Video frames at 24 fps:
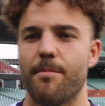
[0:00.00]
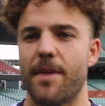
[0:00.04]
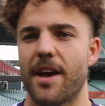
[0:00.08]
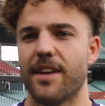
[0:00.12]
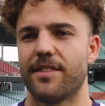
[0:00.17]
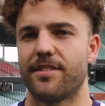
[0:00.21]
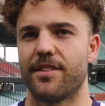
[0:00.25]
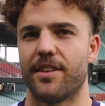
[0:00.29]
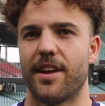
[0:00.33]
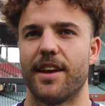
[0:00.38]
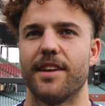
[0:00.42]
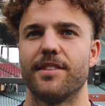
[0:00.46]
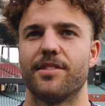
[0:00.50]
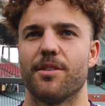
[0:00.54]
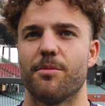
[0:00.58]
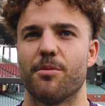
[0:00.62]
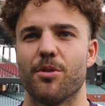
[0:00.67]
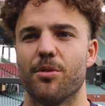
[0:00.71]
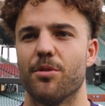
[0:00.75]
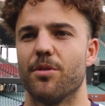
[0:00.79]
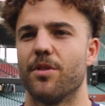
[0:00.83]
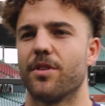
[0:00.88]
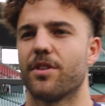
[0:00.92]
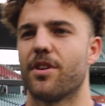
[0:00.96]
It makes it easier.
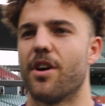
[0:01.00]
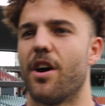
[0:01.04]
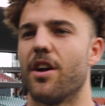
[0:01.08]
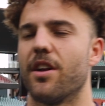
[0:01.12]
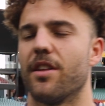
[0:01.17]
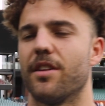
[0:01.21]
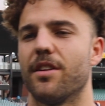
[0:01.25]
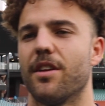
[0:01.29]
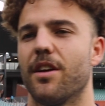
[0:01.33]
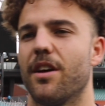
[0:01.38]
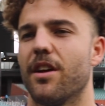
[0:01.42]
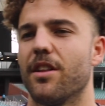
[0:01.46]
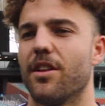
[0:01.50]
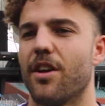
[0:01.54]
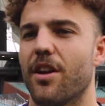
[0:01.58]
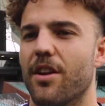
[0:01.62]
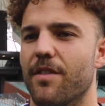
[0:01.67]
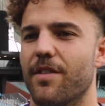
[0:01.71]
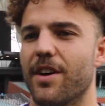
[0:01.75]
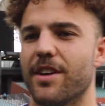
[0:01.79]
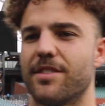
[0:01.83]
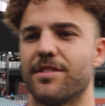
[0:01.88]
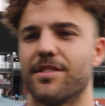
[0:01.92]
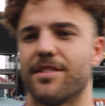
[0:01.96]
We're all kind of, a lot
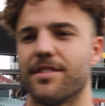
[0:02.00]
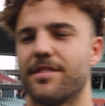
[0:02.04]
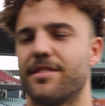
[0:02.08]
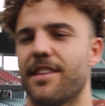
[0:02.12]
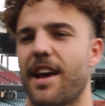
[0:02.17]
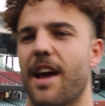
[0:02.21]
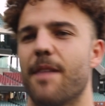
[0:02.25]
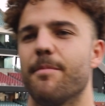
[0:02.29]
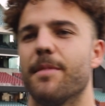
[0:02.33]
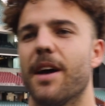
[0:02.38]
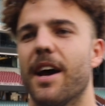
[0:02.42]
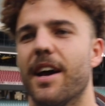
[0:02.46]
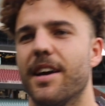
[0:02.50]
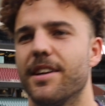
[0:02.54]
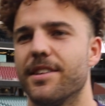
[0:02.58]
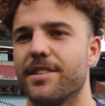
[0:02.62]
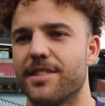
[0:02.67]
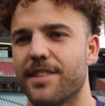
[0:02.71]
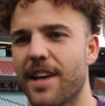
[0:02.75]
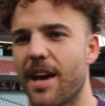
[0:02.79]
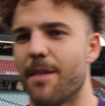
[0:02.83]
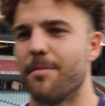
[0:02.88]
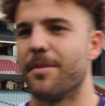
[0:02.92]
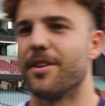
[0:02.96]
of us are the same age,
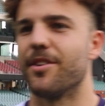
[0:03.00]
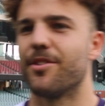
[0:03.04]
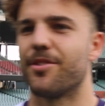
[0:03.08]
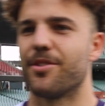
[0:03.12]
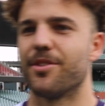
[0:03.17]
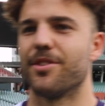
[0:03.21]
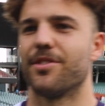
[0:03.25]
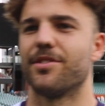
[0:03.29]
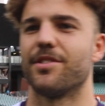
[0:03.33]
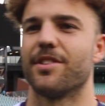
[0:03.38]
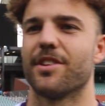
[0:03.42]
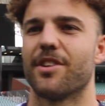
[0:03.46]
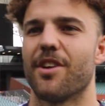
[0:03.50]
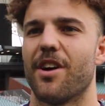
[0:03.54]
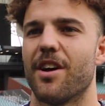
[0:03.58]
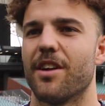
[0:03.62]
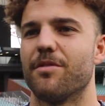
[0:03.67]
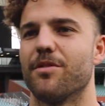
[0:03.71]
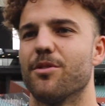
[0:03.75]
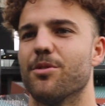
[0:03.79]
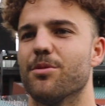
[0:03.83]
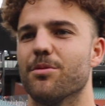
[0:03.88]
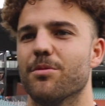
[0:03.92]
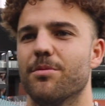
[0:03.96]
same interests. It kind
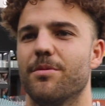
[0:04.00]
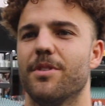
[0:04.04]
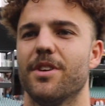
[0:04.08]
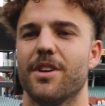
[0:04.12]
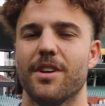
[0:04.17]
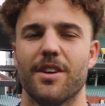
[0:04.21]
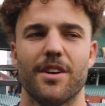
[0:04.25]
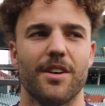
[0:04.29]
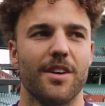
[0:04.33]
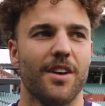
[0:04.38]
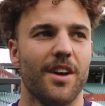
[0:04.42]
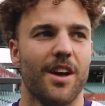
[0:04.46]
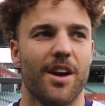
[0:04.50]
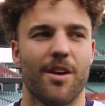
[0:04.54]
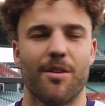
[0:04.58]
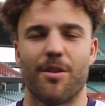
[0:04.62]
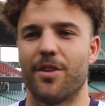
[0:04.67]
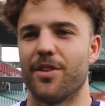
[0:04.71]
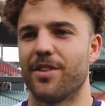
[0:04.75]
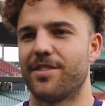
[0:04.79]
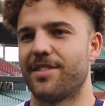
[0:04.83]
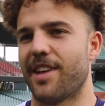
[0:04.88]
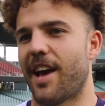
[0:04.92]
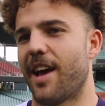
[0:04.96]
of all, we're
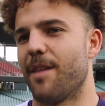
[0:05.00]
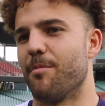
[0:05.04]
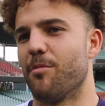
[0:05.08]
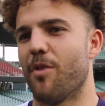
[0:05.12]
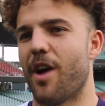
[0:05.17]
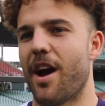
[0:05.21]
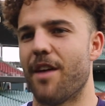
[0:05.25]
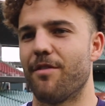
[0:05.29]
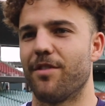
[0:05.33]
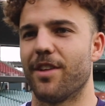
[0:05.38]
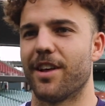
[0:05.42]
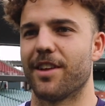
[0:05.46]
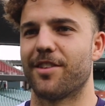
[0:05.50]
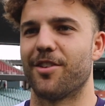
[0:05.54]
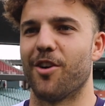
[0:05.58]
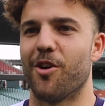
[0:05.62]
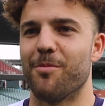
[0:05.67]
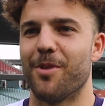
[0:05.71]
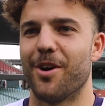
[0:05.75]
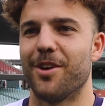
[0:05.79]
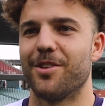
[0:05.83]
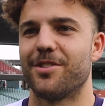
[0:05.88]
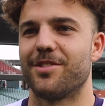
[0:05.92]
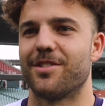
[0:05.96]
on the same wavelength
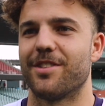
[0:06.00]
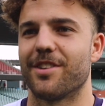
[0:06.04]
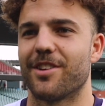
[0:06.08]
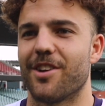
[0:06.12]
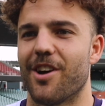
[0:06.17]
almost.